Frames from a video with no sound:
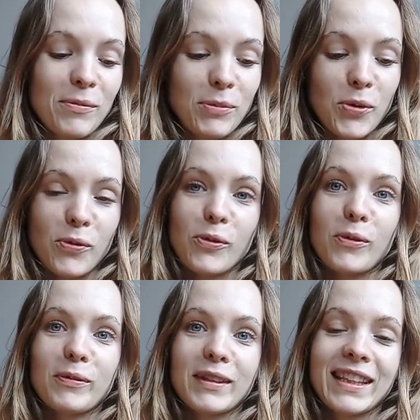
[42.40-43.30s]
Beautiful.
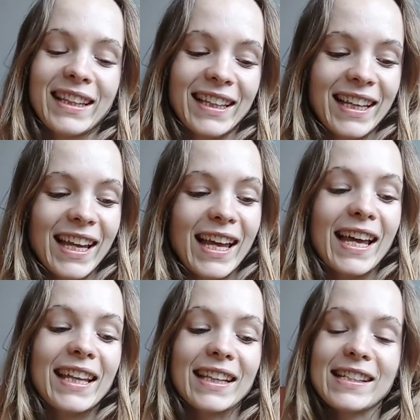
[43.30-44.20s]

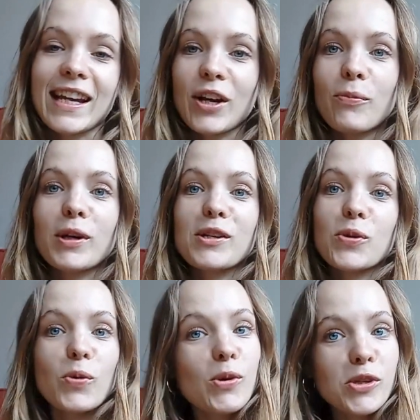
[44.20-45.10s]
The second one is
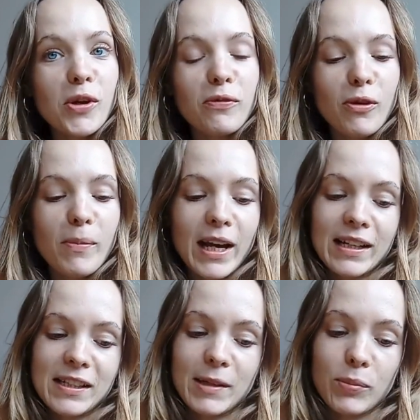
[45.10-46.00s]
also from
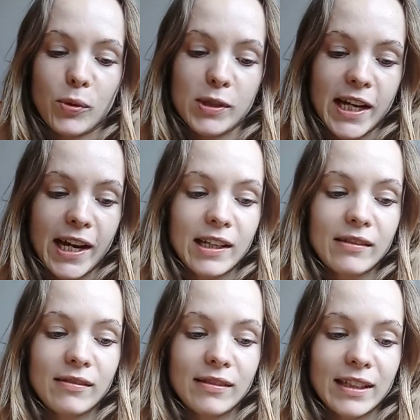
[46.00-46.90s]
Anthony Bourdain,
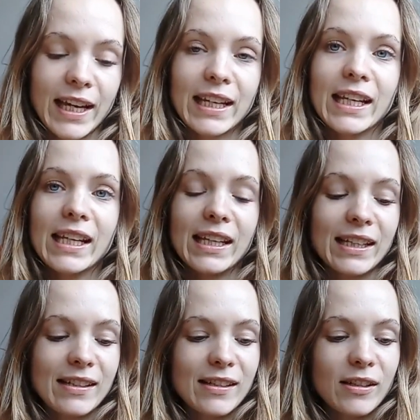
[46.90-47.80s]
and it
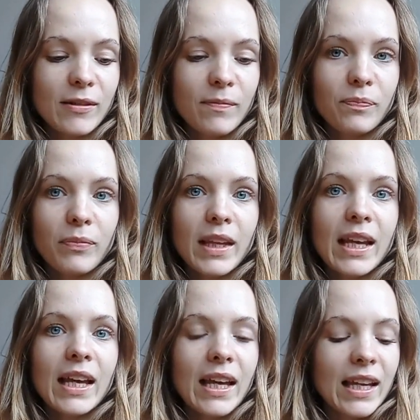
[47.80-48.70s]
is,
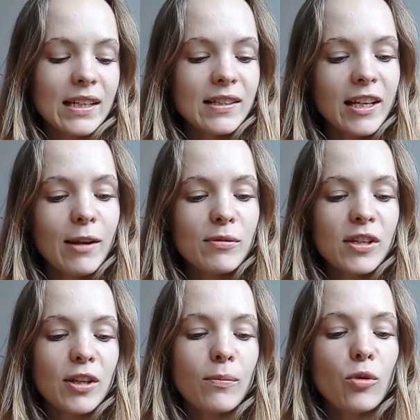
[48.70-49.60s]
it seems
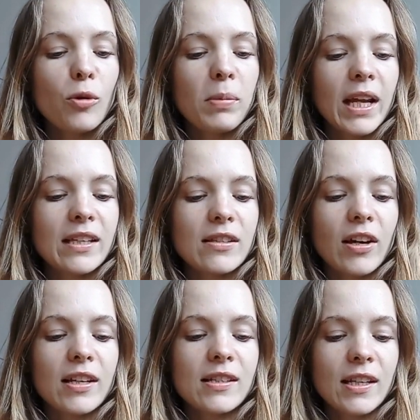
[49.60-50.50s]
that the more places
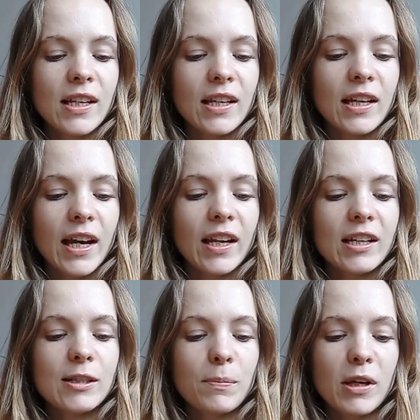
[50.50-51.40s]
I see and
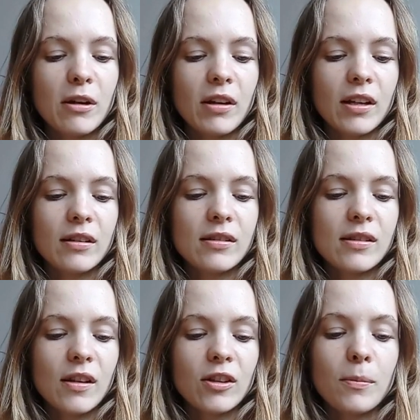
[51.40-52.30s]

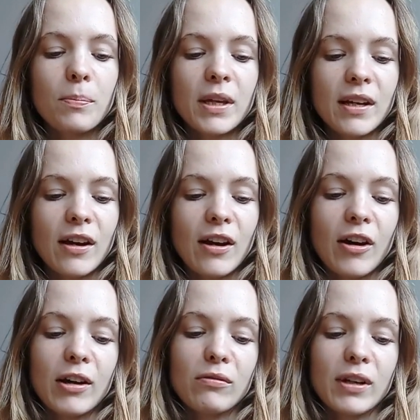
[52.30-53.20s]
experience, the bigger
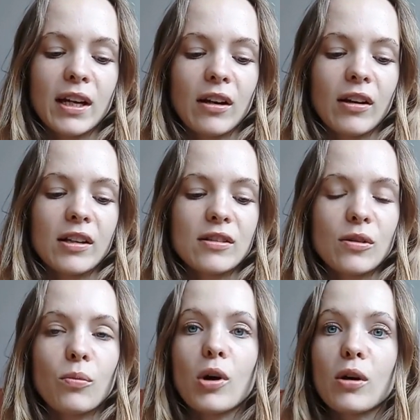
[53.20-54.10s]
I realise
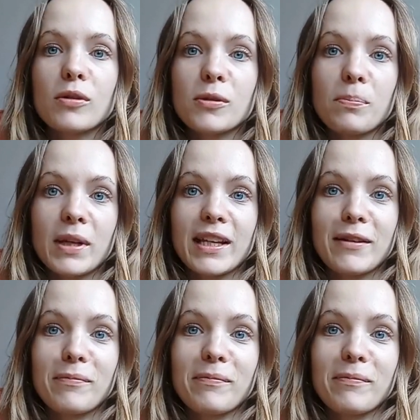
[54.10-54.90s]
the world to be.